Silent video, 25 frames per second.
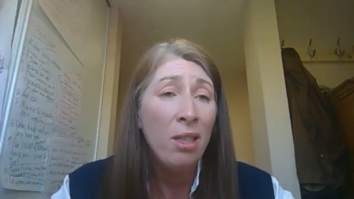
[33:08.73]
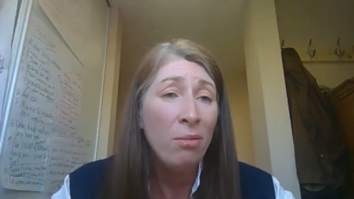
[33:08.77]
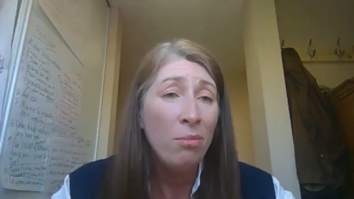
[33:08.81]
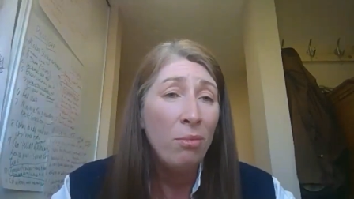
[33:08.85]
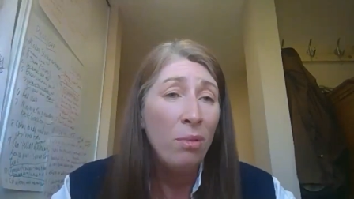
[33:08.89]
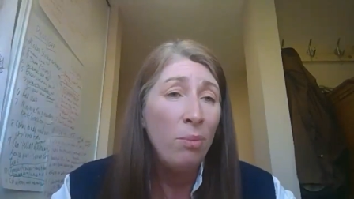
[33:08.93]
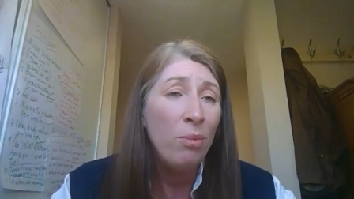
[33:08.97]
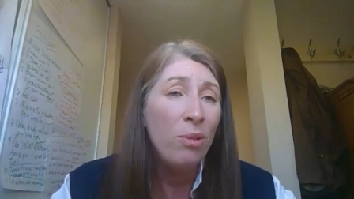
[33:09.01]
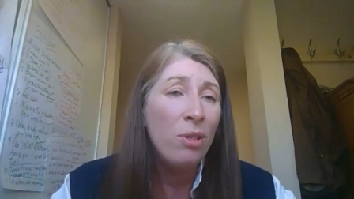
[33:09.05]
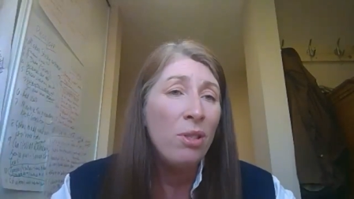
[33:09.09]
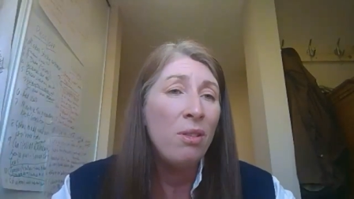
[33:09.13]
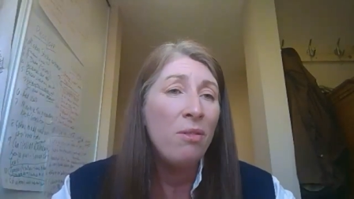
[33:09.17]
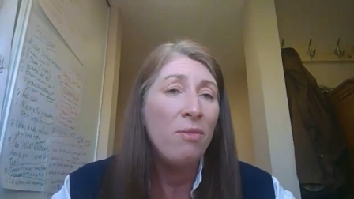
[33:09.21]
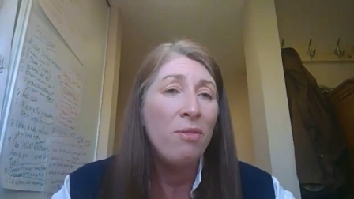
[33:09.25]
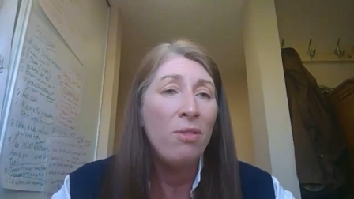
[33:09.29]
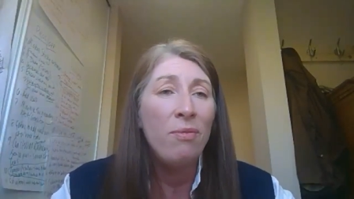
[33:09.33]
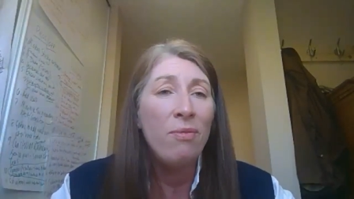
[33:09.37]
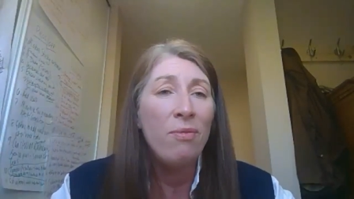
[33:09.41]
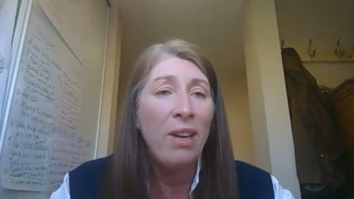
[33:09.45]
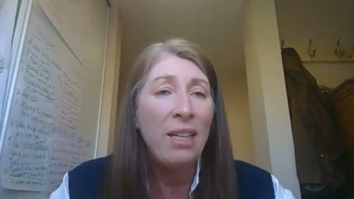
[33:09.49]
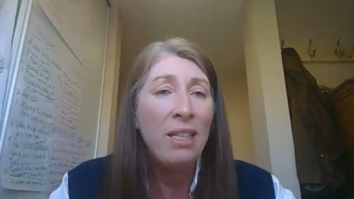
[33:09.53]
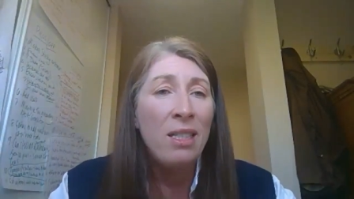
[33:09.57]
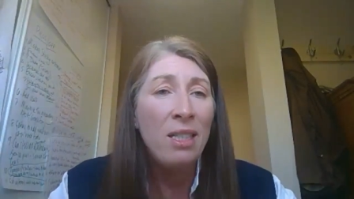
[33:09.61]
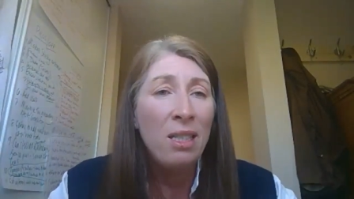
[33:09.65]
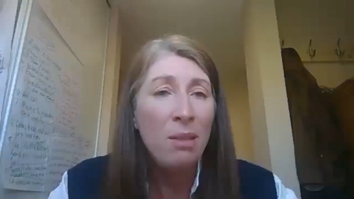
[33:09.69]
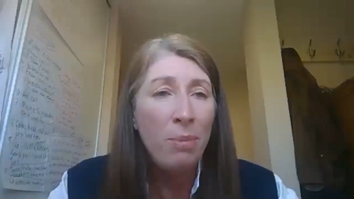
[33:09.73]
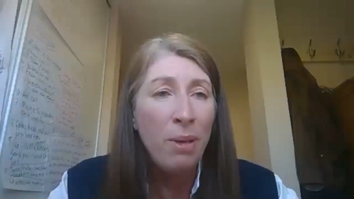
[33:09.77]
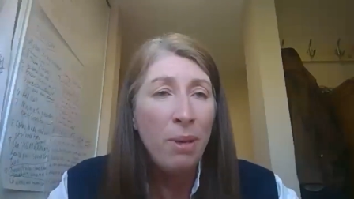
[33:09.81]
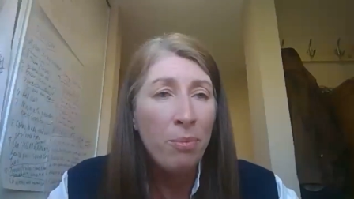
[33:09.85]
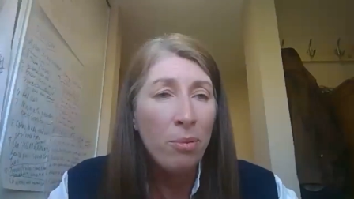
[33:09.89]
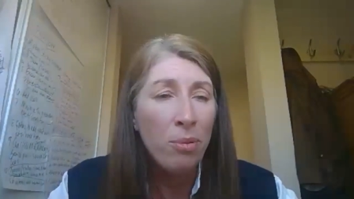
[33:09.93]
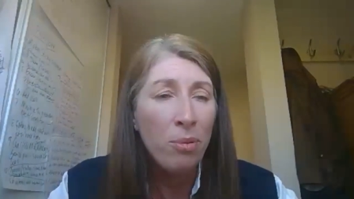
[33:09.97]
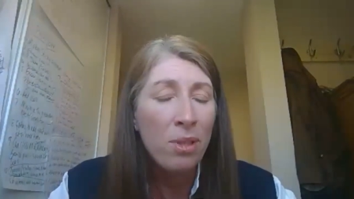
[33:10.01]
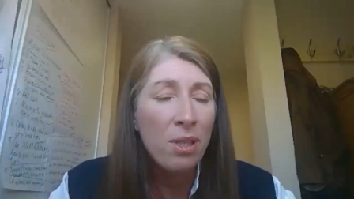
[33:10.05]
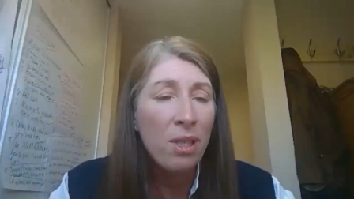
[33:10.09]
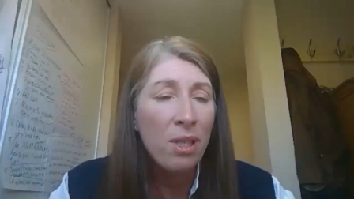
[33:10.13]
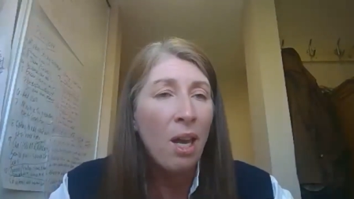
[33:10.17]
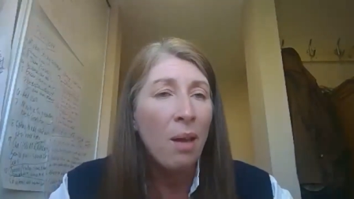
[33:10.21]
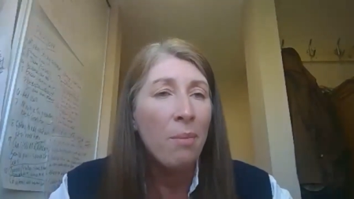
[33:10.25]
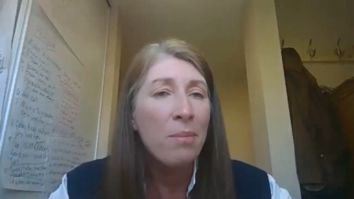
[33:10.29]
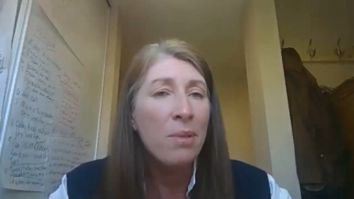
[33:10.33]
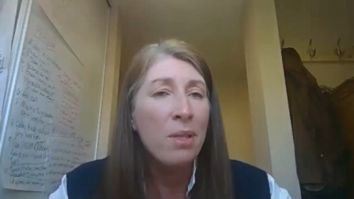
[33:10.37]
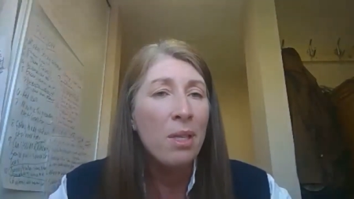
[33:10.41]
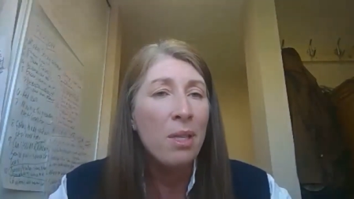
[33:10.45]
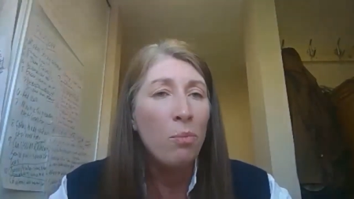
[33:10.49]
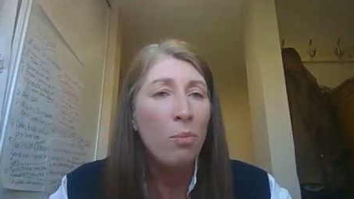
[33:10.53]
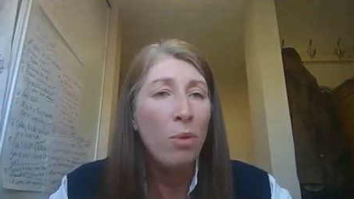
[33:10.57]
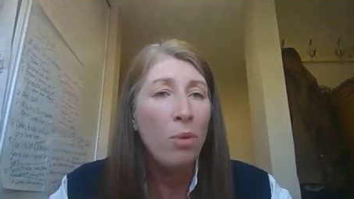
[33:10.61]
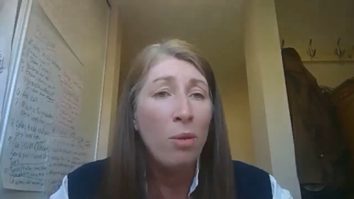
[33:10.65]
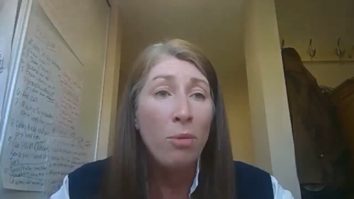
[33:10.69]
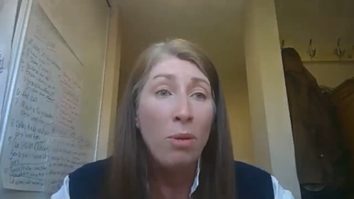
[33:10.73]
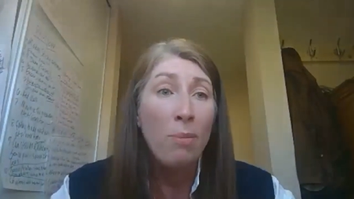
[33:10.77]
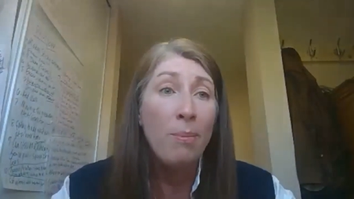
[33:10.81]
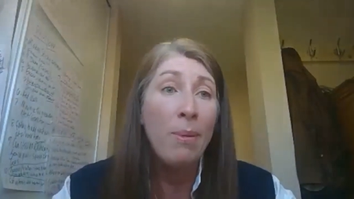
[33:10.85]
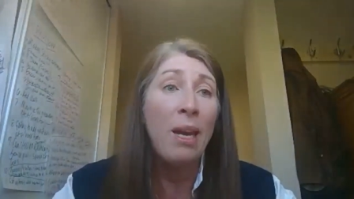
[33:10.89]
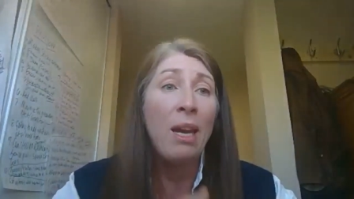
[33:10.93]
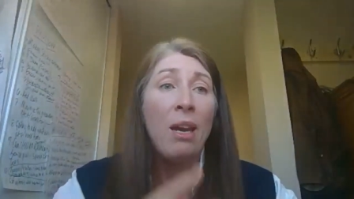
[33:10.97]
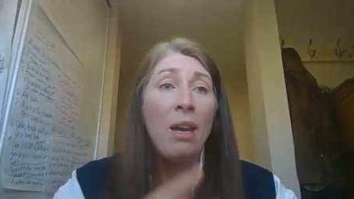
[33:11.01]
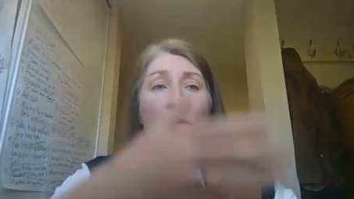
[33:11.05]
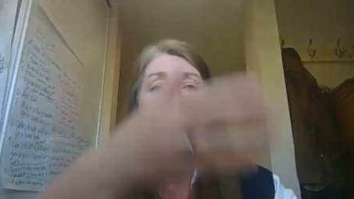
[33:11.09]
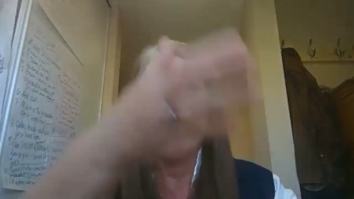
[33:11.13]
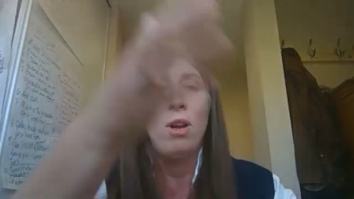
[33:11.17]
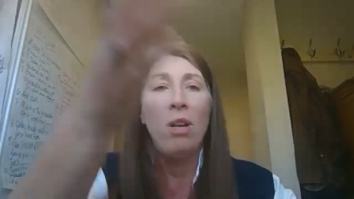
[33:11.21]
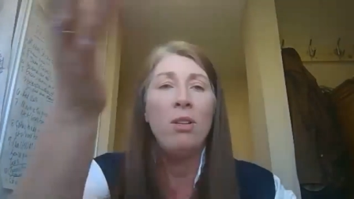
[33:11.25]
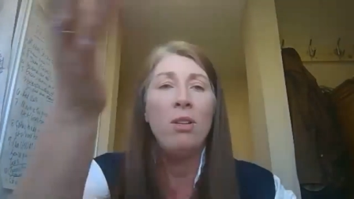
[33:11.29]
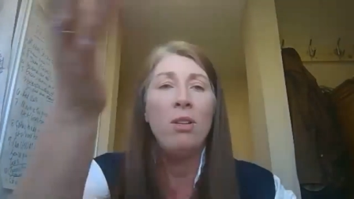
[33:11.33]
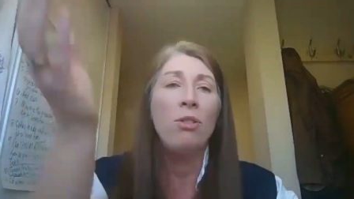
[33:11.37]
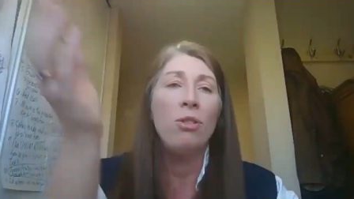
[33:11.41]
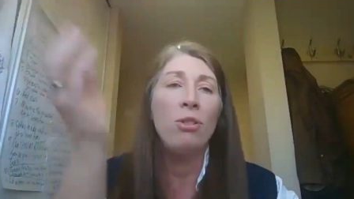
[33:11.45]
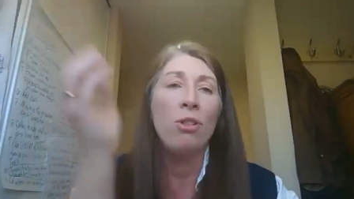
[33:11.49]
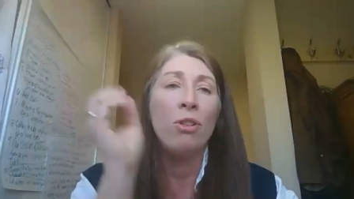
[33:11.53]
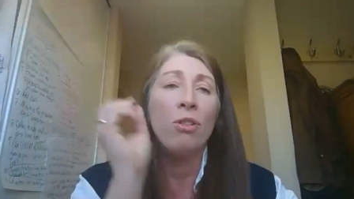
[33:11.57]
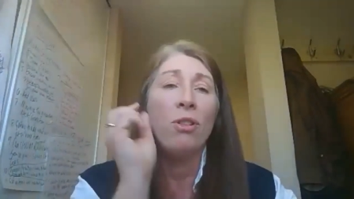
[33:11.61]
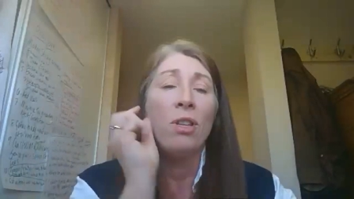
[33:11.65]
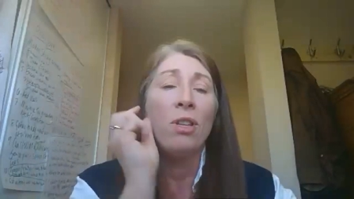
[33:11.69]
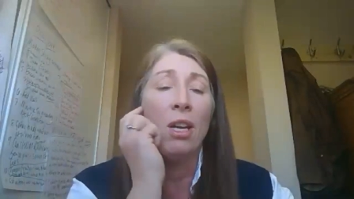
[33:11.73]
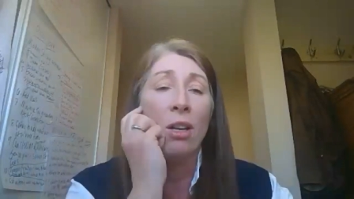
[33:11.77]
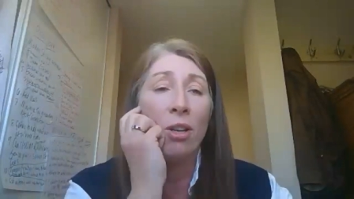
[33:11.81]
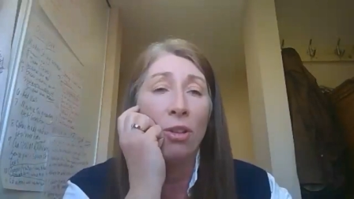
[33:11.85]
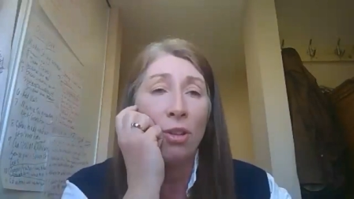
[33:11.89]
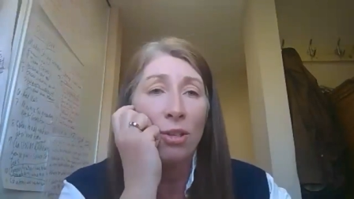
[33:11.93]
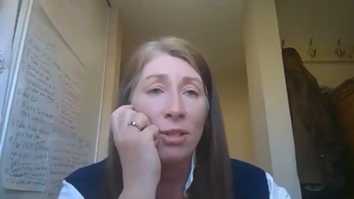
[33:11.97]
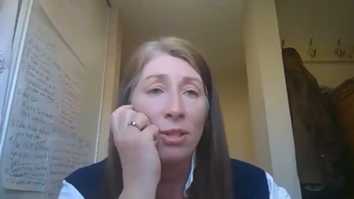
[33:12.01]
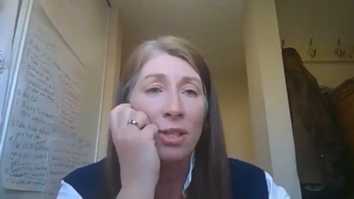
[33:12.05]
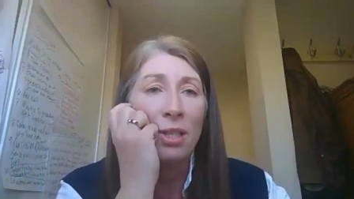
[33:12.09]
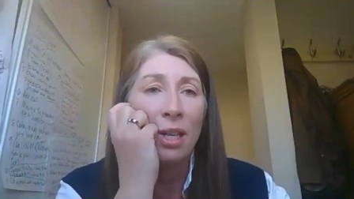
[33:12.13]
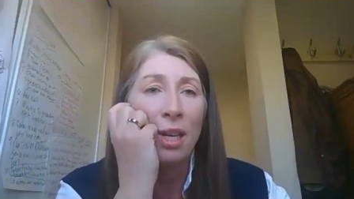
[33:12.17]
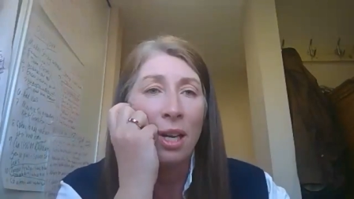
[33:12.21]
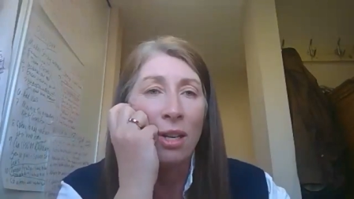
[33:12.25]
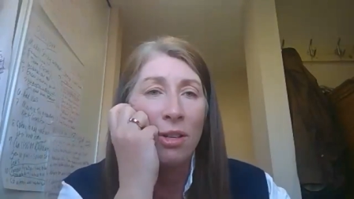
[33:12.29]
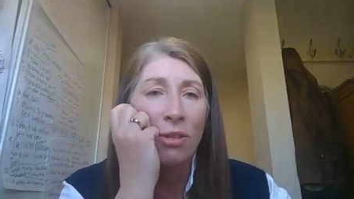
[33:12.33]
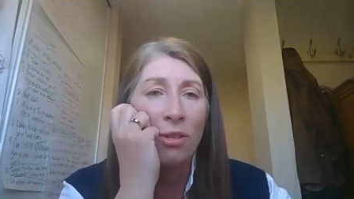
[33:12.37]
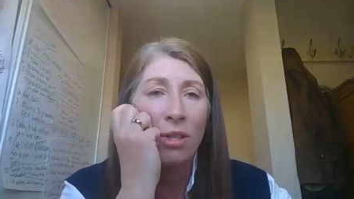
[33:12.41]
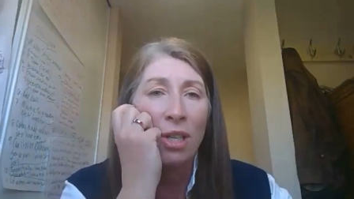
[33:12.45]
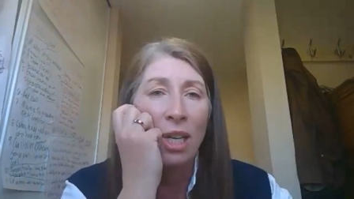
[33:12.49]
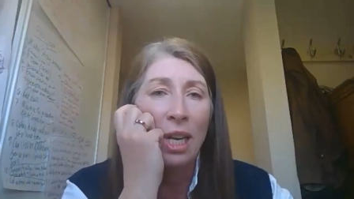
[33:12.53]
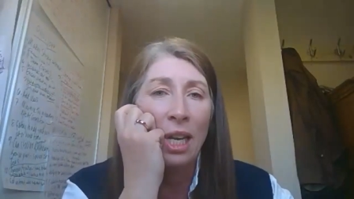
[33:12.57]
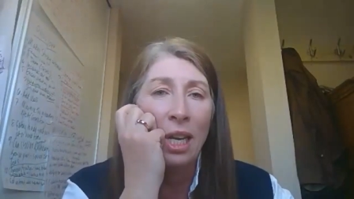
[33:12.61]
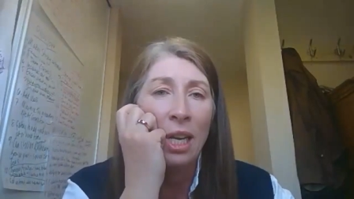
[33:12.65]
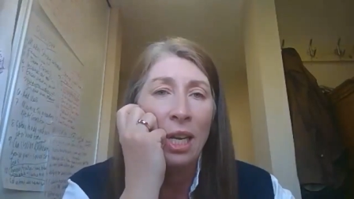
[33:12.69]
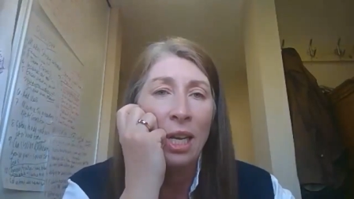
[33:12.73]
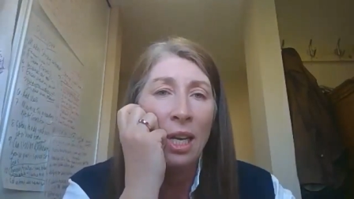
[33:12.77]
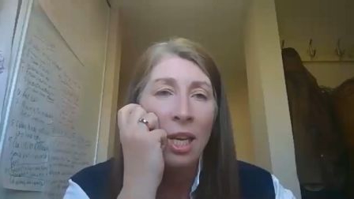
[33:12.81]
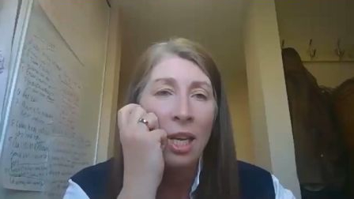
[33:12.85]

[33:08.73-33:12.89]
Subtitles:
We would have invited people to come somewhere. We might have run 2 or 3 across the country.